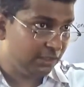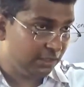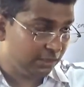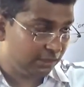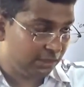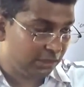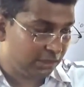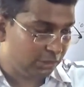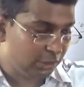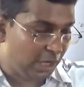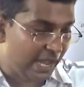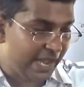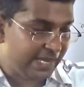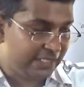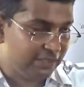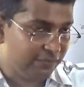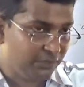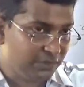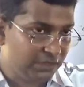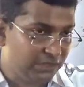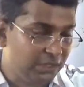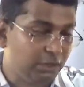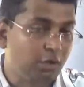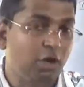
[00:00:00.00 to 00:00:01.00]
the tax
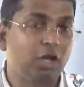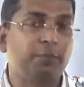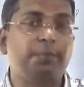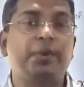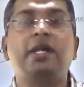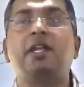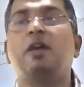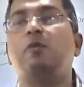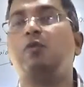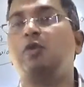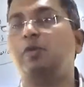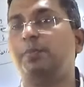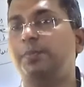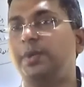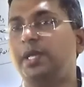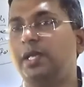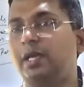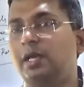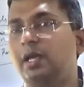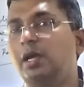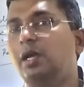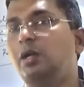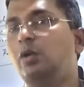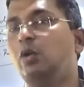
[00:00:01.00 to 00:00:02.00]
which the corporate have to pay.